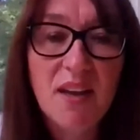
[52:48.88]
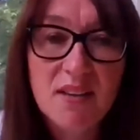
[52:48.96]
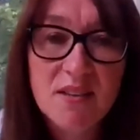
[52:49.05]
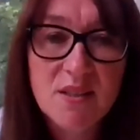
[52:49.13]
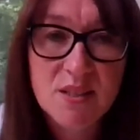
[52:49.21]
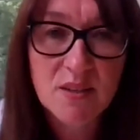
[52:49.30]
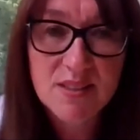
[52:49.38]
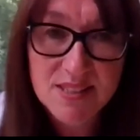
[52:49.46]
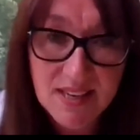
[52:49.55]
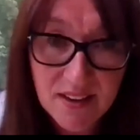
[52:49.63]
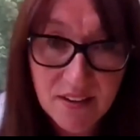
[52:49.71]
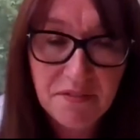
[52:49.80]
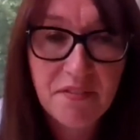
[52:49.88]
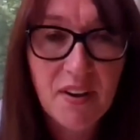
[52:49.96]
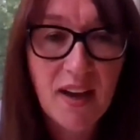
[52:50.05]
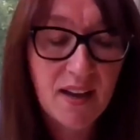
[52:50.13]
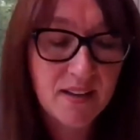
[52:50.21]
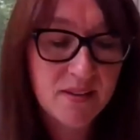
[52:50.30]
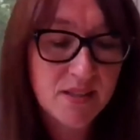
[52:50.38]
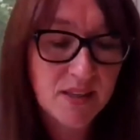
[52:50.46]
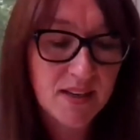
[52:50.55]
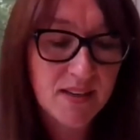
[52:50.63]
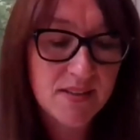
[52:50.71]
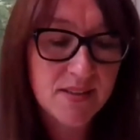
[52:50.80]
is safe and
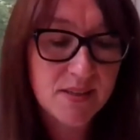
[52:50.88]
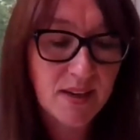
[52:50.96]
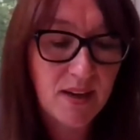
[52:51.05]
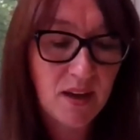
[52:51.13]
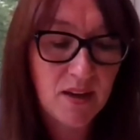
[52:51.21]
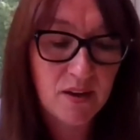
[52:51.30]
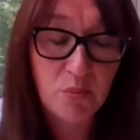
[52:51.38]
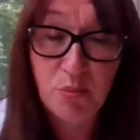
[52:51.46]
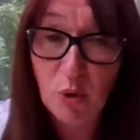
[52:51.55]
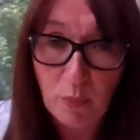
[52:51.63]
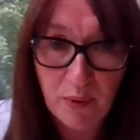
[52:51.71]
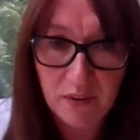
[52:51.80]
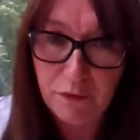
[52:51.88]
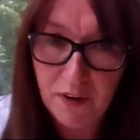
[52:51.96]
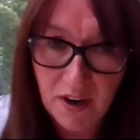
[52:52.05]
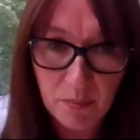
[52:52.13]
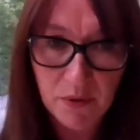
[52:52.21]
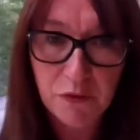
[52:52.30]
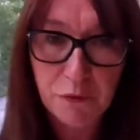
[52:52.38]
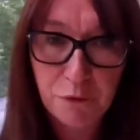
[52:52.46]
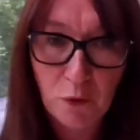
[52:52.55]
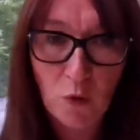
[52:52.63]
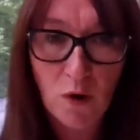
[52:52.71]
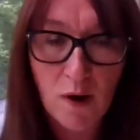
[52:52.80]
is an appropriate environment
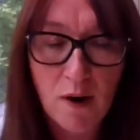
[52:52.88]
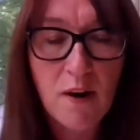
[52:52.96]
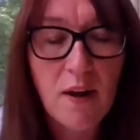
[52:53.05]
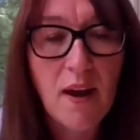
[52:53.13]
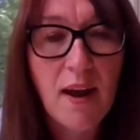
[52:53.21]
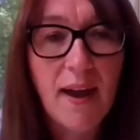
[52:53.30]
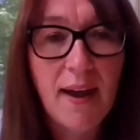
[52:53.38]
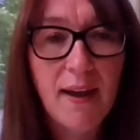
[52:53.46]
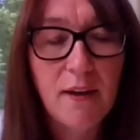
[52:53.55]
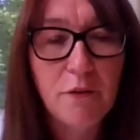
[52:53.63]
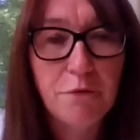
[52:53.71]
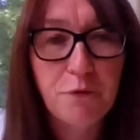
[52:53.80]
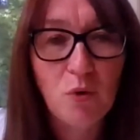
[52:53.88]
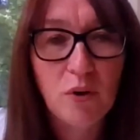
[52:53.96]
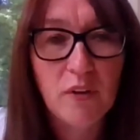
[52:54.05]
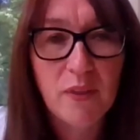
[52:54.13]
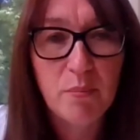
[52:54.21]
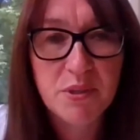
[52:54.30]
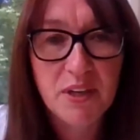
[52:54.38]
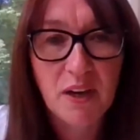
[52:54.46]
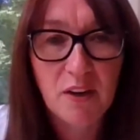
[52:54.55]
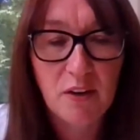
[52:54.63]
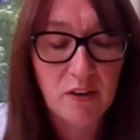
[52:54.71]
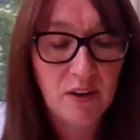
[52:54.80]
for the
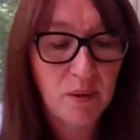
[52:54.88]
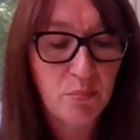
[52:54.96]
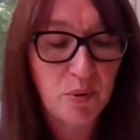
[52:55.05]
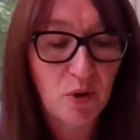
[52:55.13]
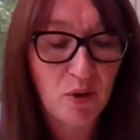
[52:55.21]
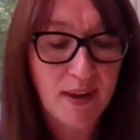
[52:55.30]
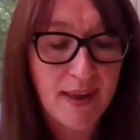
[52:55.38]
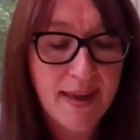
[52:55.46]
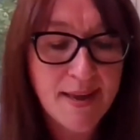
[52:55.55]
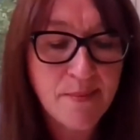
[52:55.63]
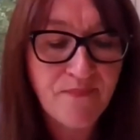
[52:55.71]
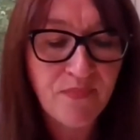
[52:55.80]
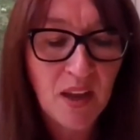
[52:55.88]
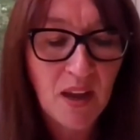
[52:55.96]
particular employee.